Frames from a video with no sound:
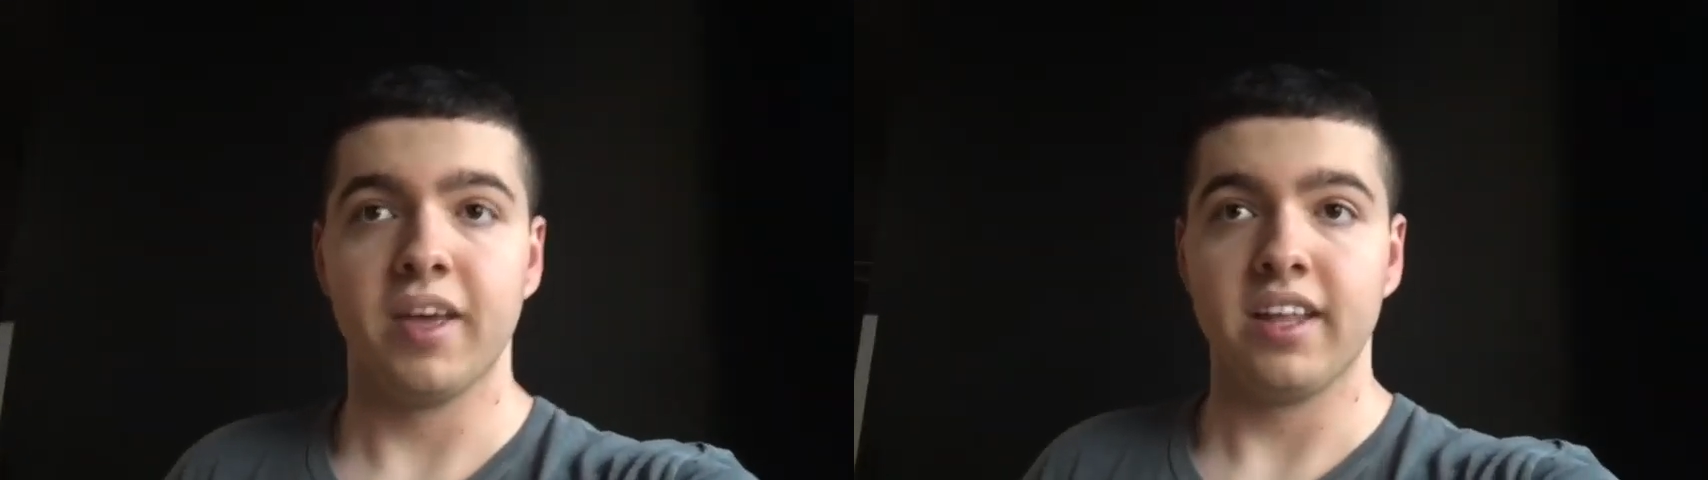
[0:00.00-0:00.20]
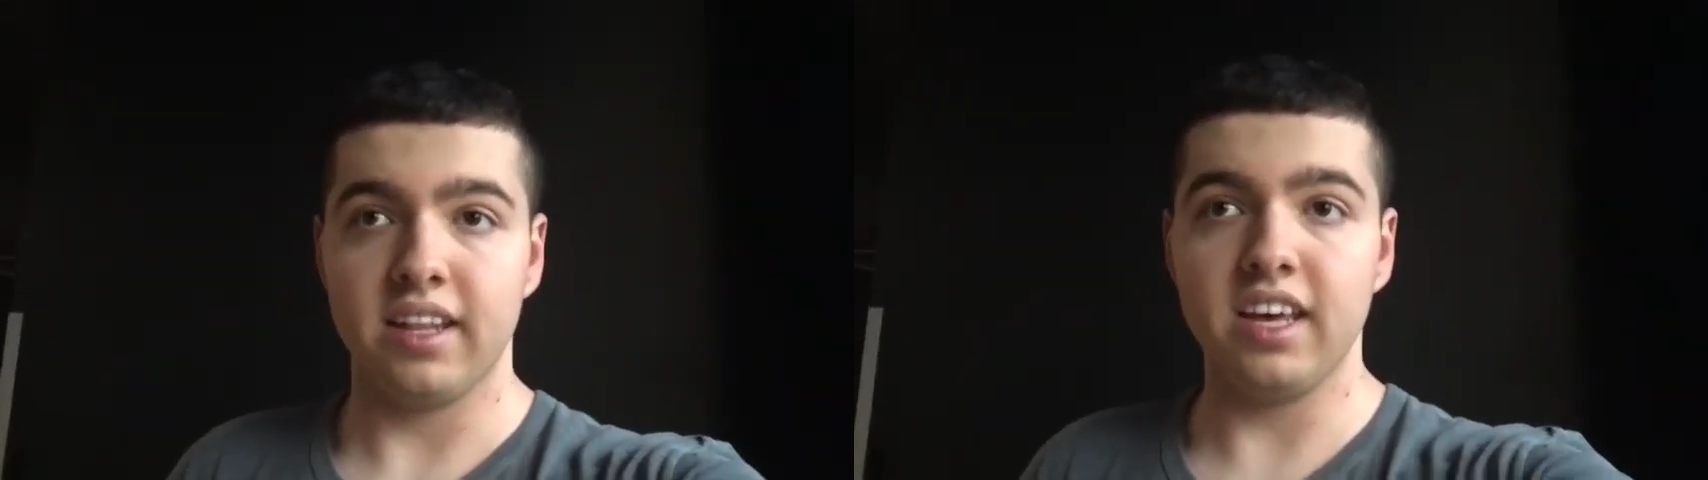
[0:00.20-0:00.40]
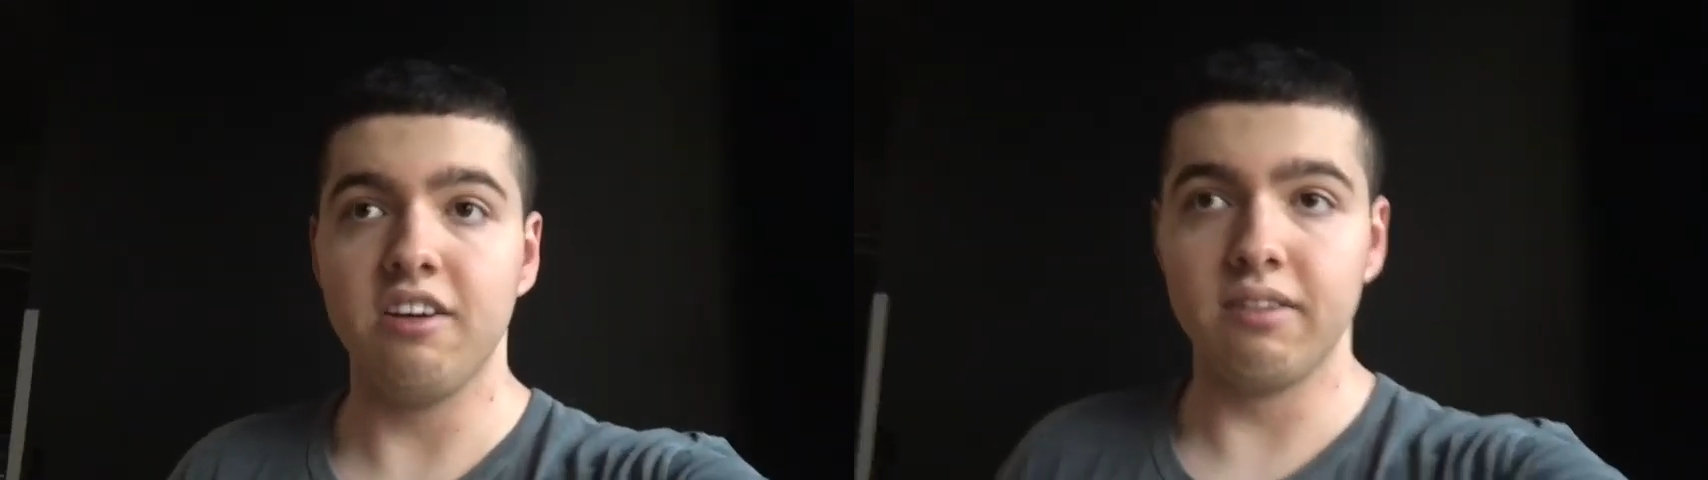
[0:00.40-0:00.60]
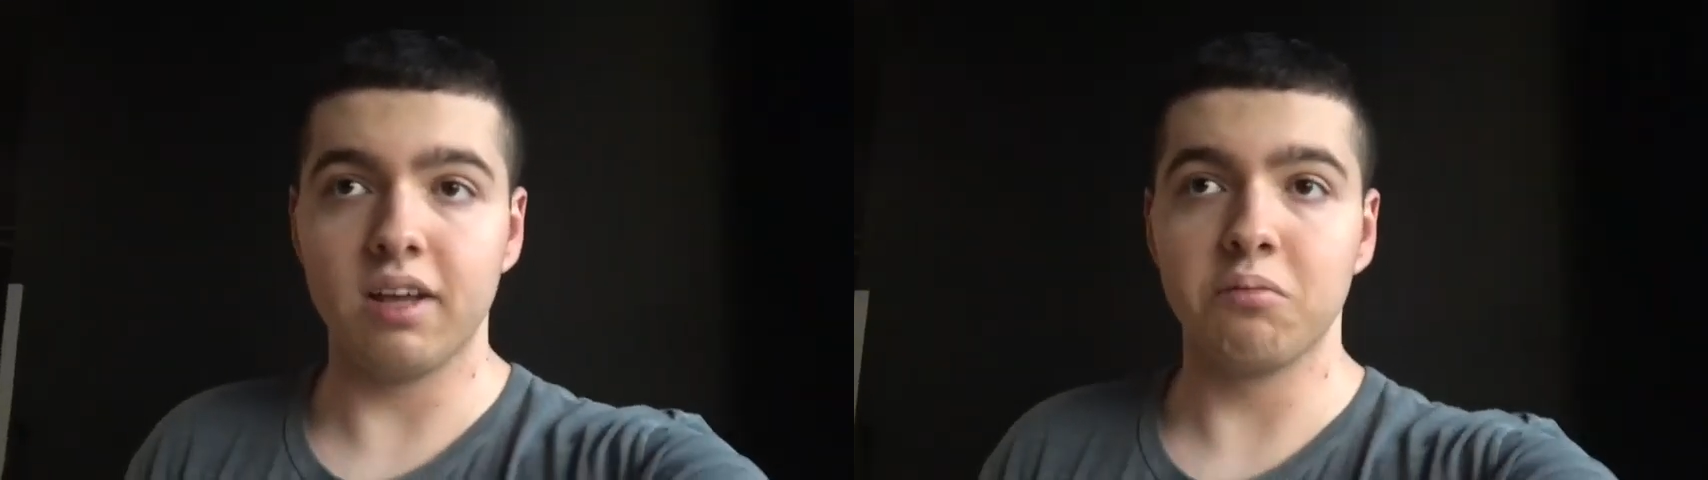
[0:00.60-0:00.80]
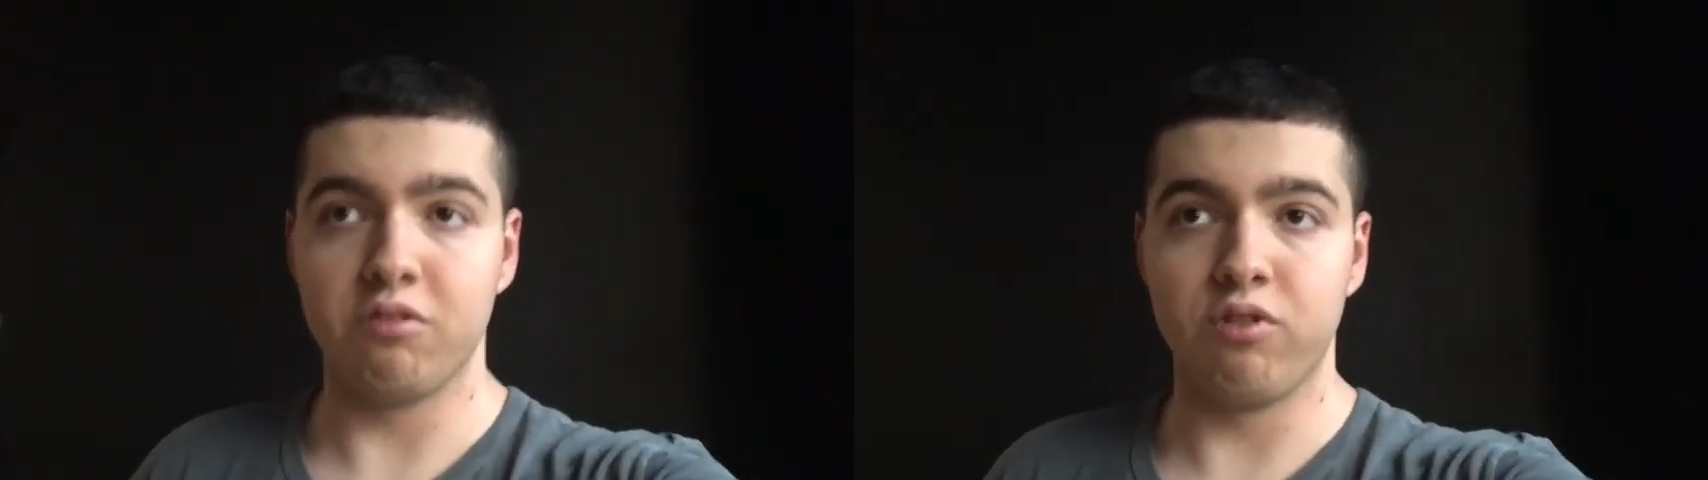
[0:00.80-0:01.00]
the evening
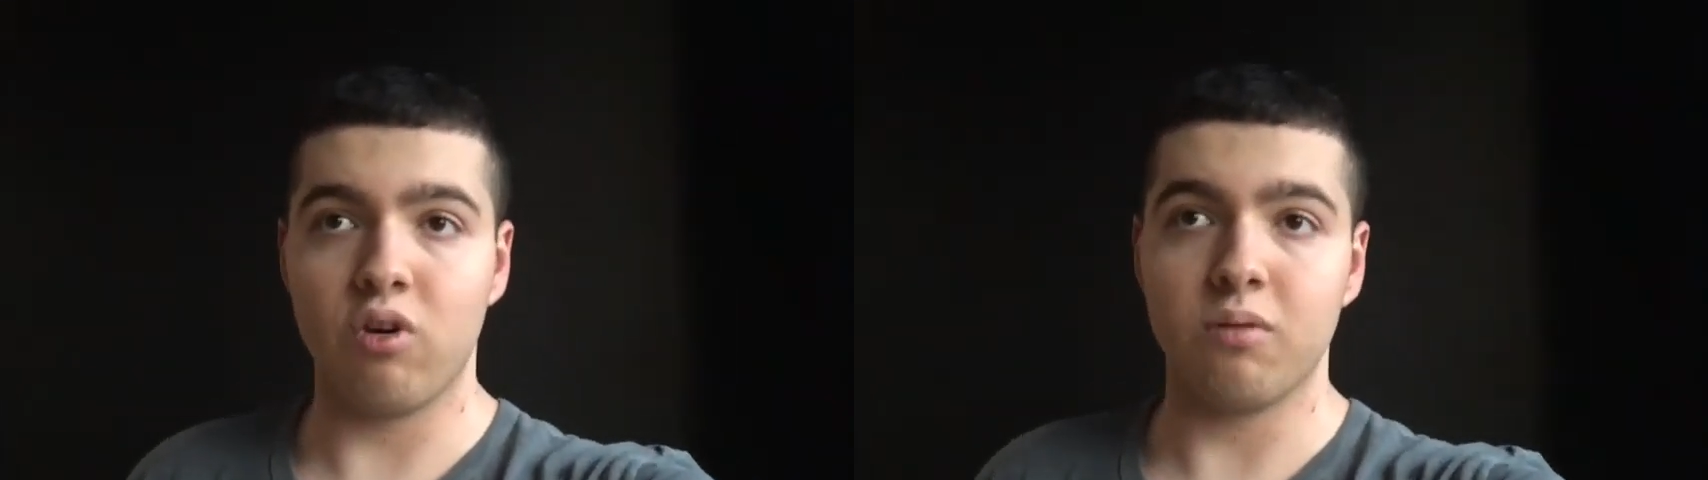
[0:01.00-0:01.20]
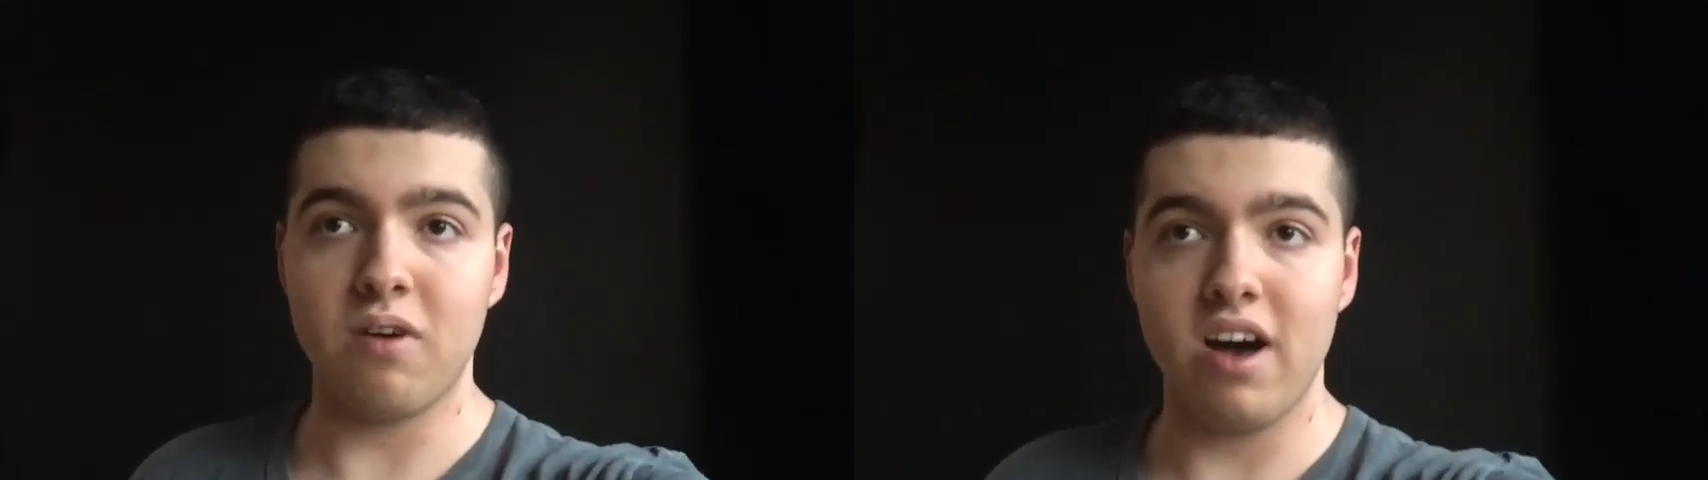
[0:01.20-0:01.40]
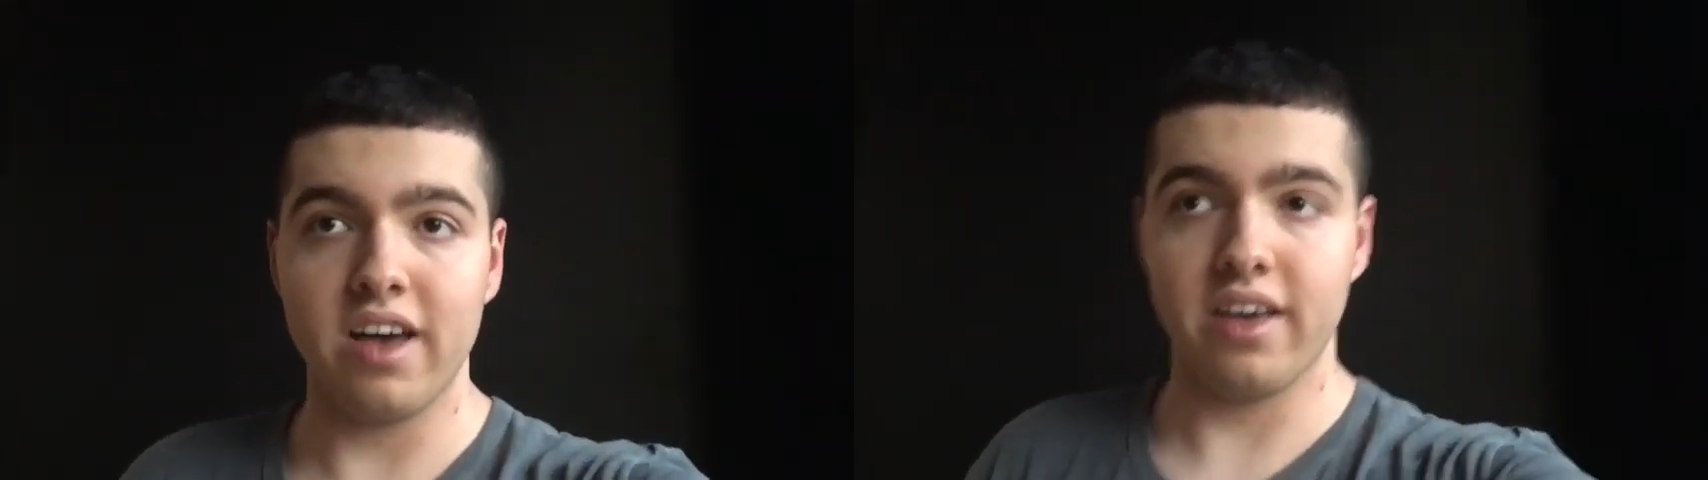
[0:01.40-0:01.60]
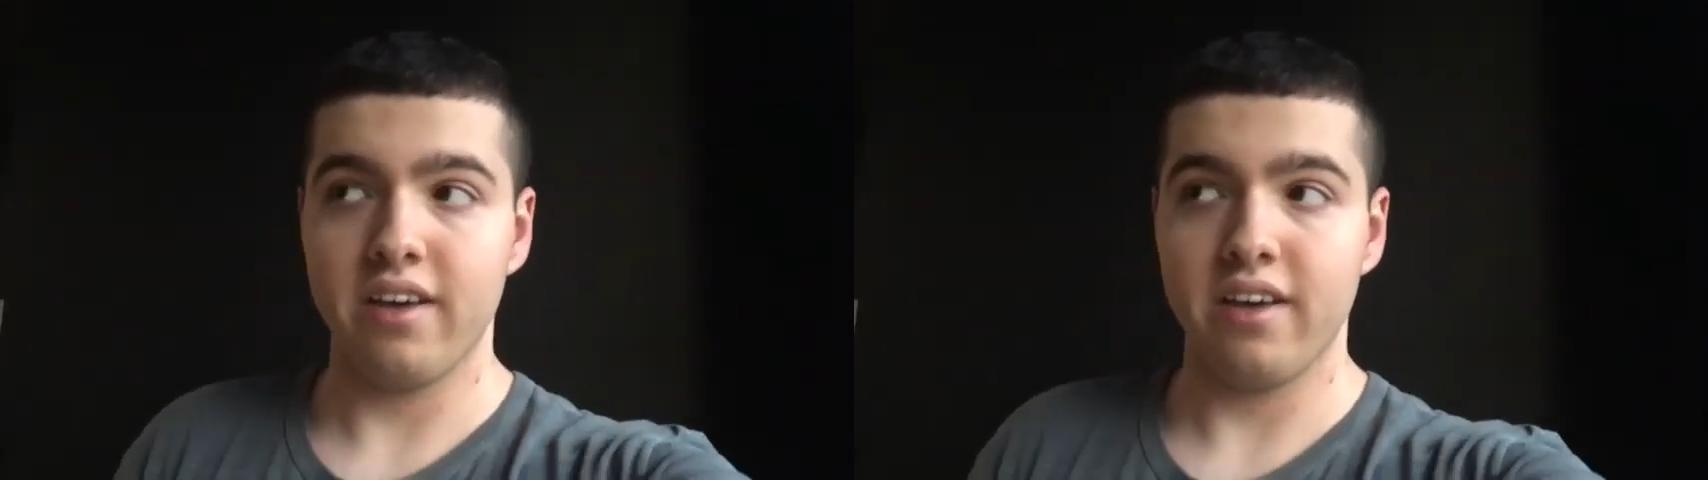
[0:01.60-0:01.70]
before my